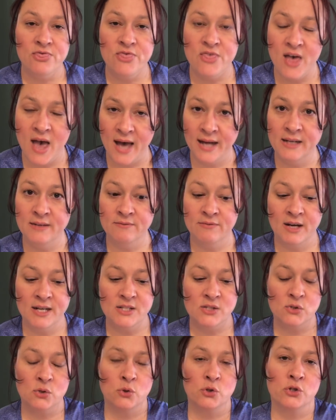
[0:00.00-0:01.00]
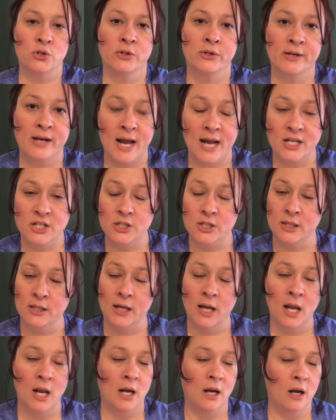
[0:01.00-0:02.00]
that invites social interaction
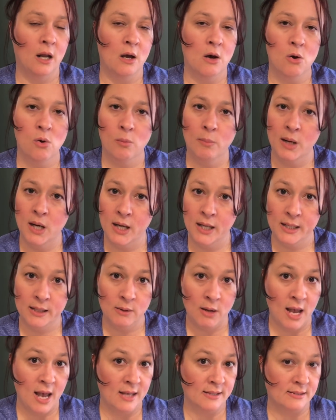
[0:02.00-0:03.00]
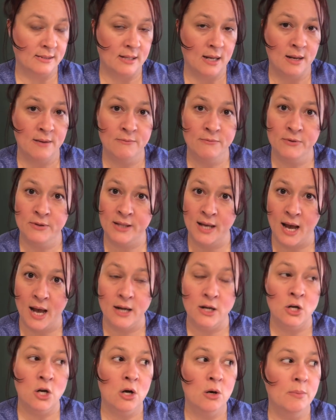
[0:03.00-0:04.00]
and nobody has time for
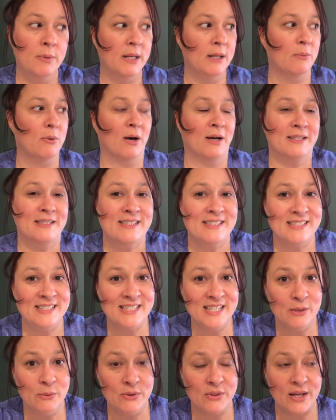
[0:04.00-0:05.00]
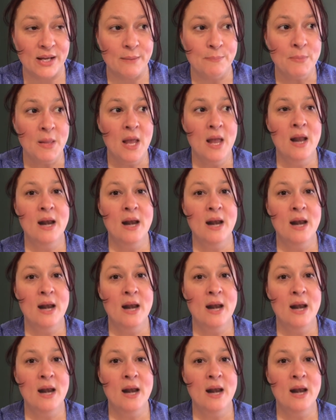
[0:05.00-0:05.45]
that. Nobody wants to deal with it.